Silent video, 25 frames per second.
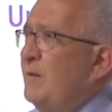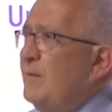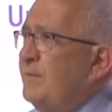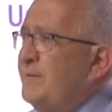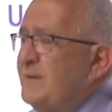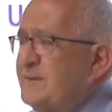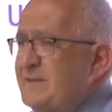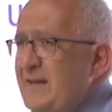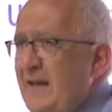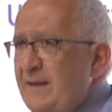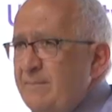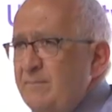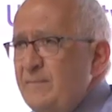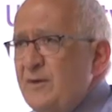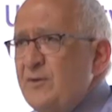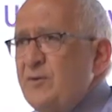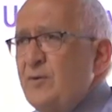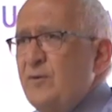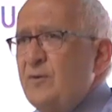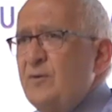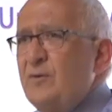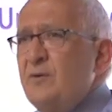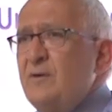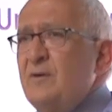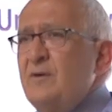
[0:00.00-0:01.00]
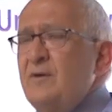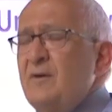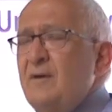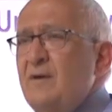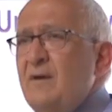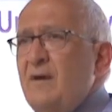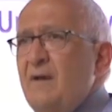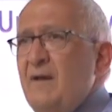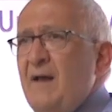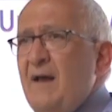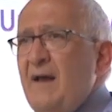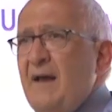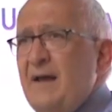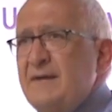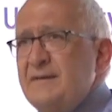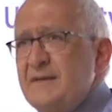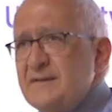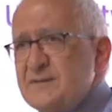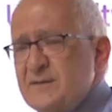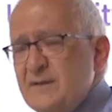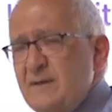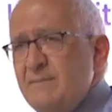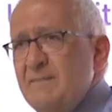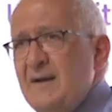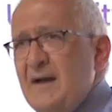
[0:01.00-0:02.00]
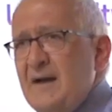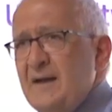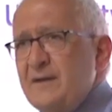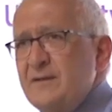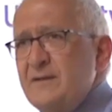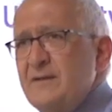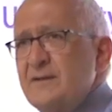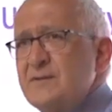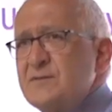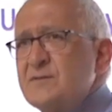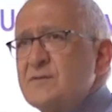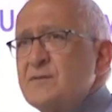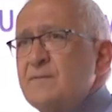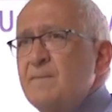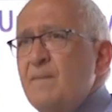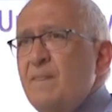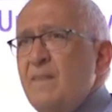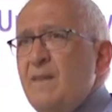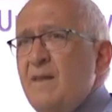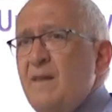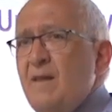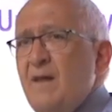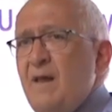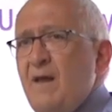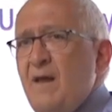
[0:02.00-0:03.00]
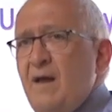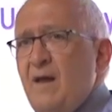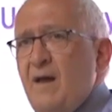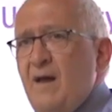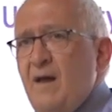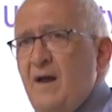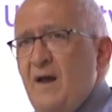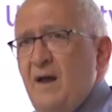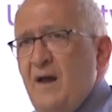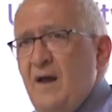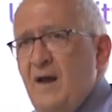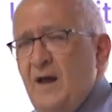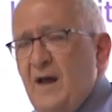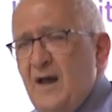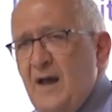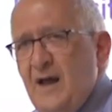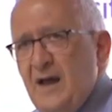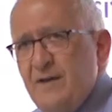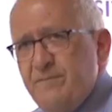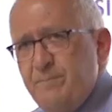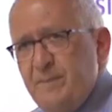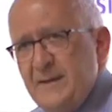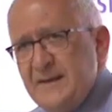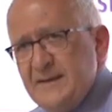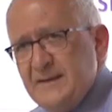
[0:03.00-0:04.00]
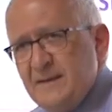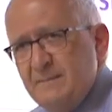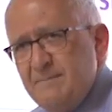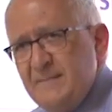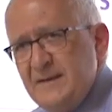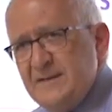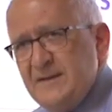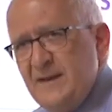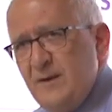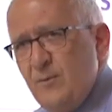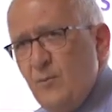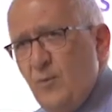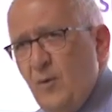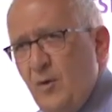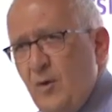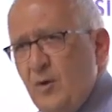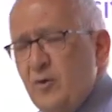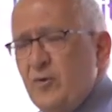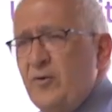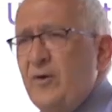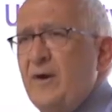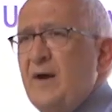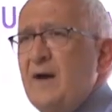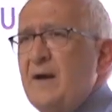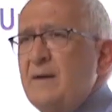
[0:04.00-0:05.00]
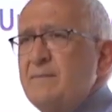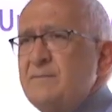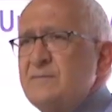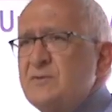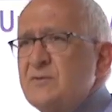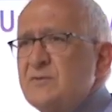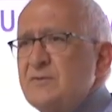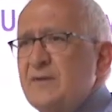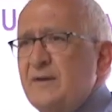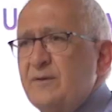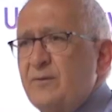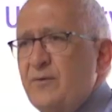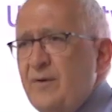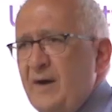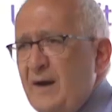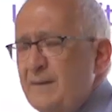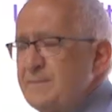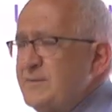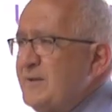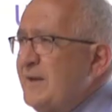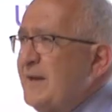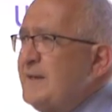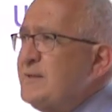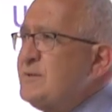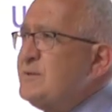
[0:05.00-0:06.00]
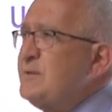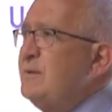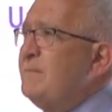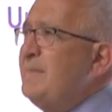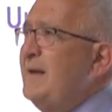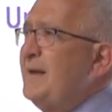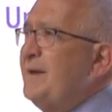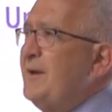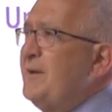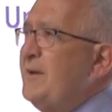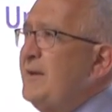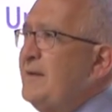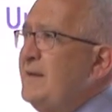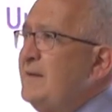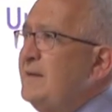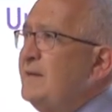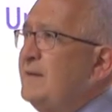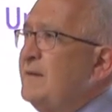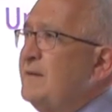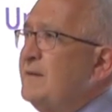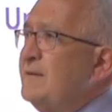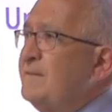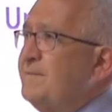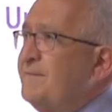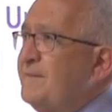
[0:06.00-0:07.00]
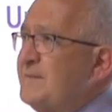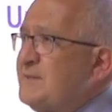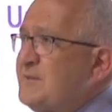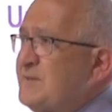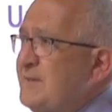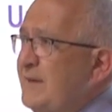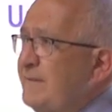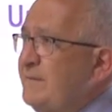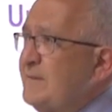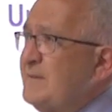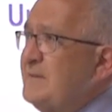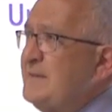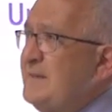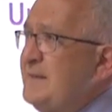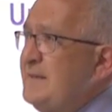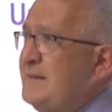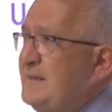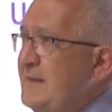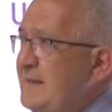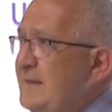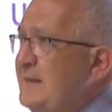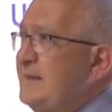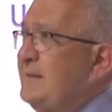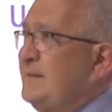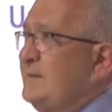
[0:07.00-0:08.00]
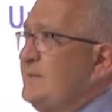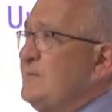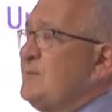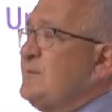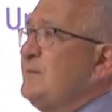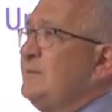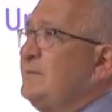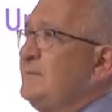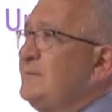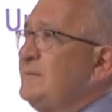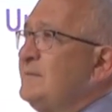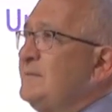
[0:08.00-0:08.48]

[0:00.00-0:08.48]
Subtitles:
The Tatmadaw and its commanders have been committing war crimes and crimes against humanity for 70 years.